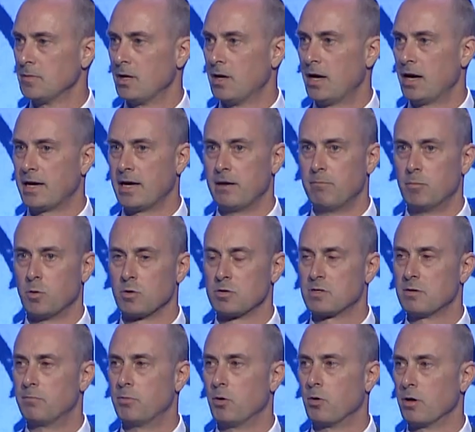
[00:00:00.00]
I gain more
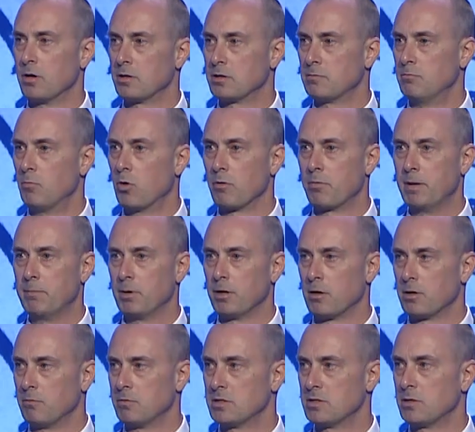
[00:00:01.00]
support, more people
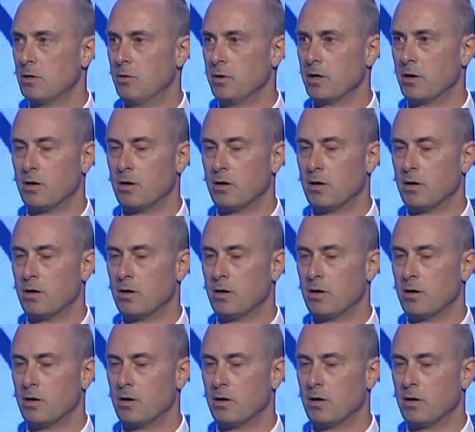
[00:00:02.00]
learn what's going